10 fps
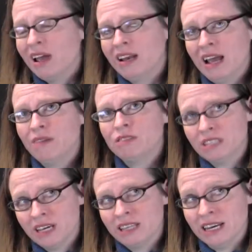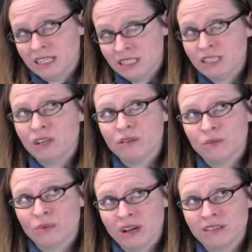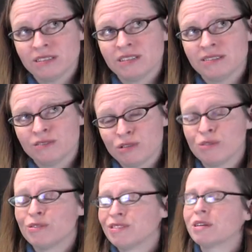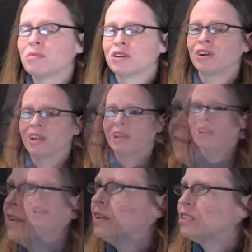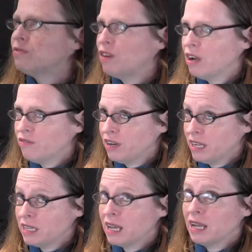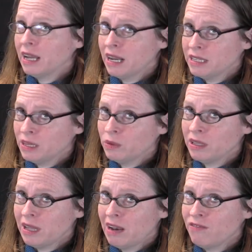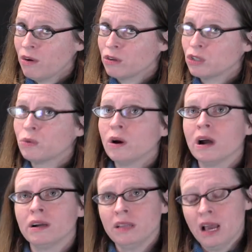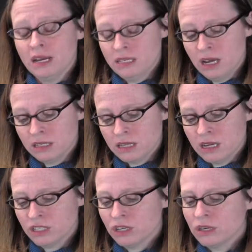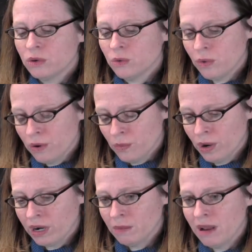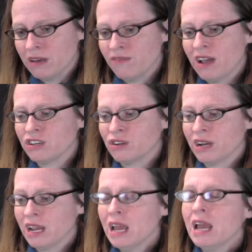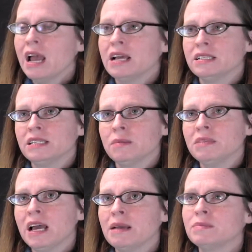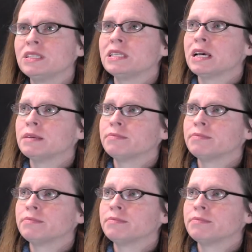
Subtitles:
And I have to say that it still rings true to some degree. It's very funny. Again, I deal with a lot of folks who are in the high-tech sector, who work in manufacturing, and sometimes